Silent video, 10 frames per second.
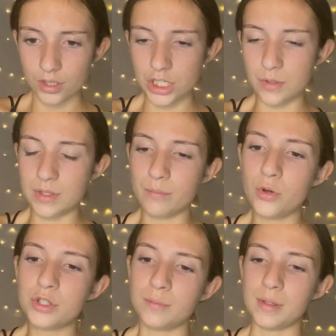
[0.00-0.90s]
She was
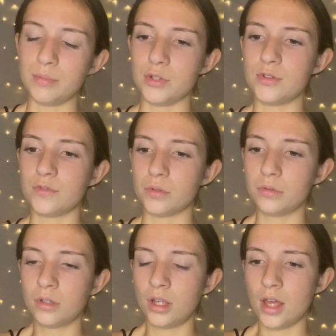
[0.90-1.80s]
impossibly beautiful.
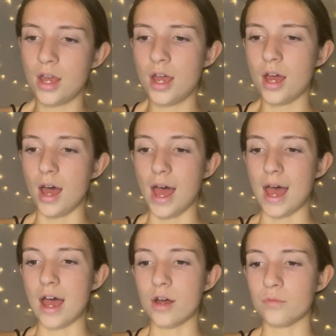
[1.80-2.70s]
Her
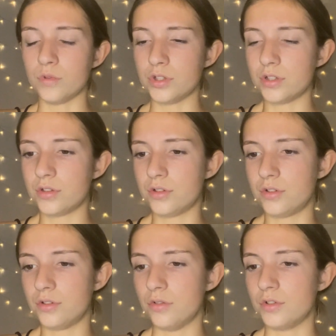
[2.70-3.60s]
hair was
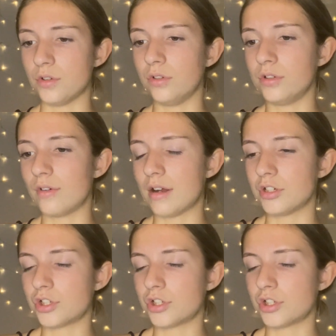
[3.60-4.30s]
tousled around her